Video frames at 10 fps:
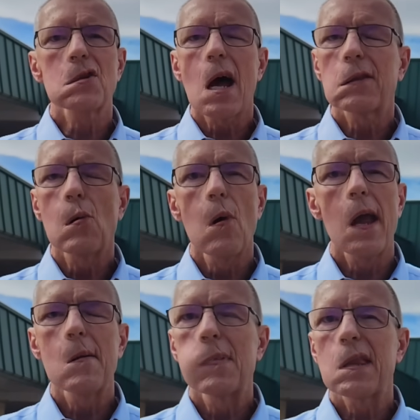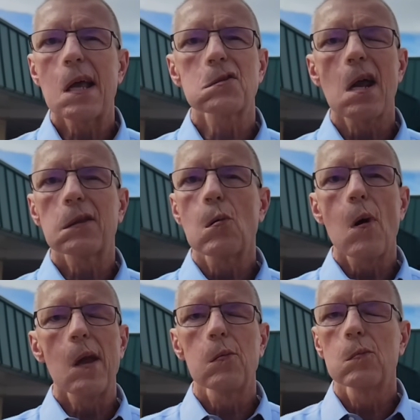That's not the way. That's not the
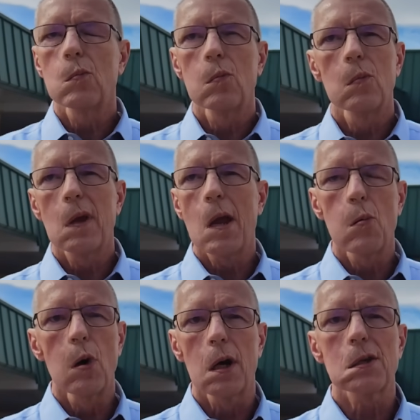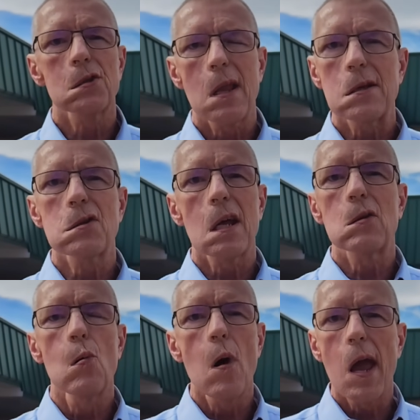way it works. That's not
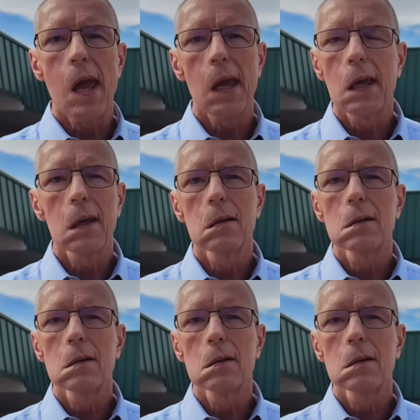the way.